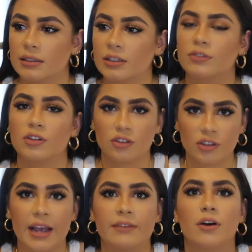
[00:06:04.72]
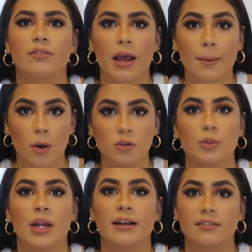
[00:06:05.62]
you've just shaved off like
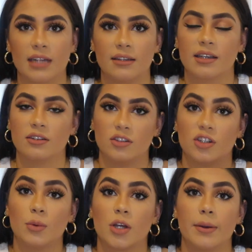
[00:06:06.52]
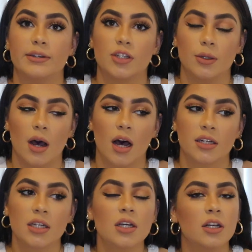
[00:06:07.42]
multiple layers of dead skin, so you don't want to go in too
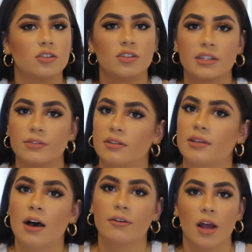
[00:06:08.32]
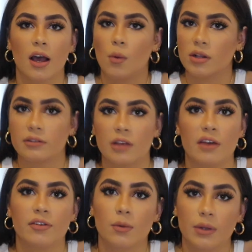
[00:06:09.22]
hard. So just give yourself like a once
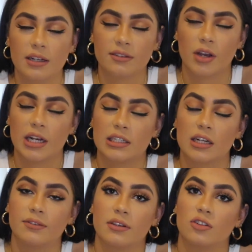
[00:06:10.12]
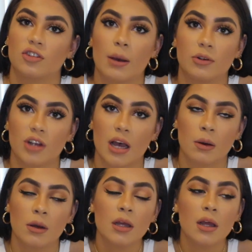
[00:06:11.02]
over with the exfoliating gloves and the shower
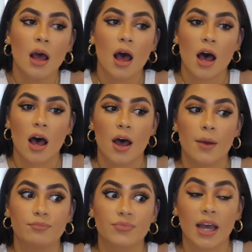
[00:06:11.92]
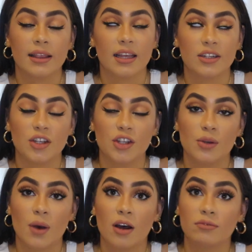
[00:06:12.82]
gel. And then
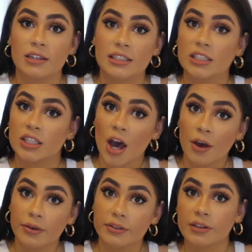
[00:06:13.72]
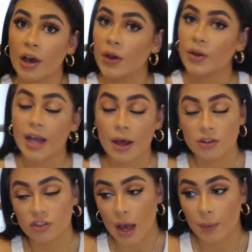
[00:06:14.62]
you are ready to go. So get out
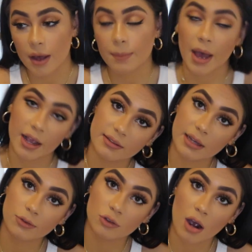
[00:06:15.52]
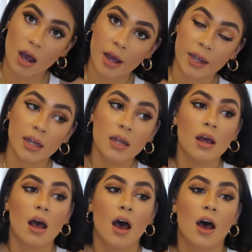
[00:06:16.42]
the shower, pat yourself dry.
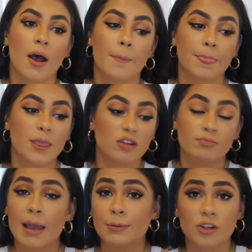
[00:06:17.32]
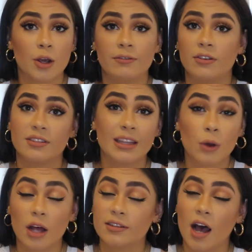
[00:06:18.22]
You could maybe do it if you've still
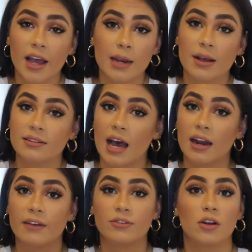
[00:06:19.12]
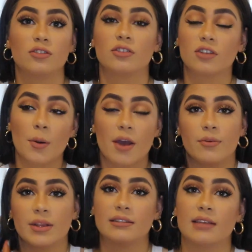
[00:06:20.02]
got a tiny bit of tan left on, just go
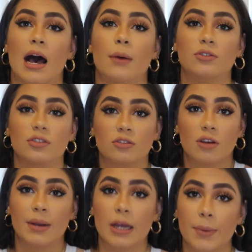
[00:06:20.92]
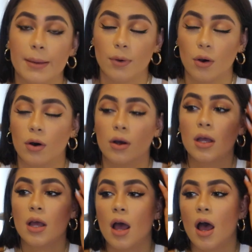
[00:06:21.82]
over with the towel and just scrub a little bit more.
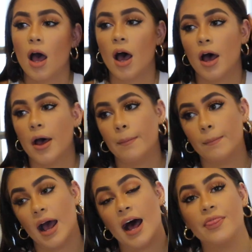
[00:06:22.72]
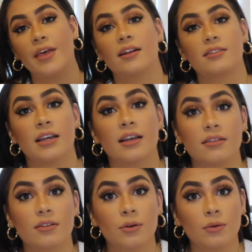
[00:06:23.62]
And that
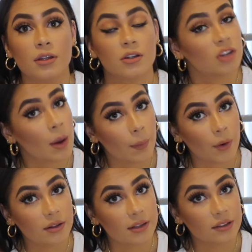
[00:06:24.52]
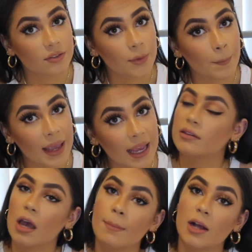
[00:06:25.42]
is all the shower process for me.
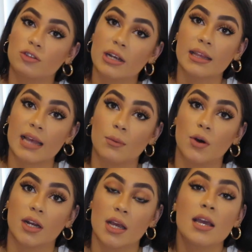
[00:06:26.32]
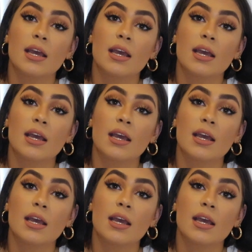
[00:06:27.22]
So my trick in that one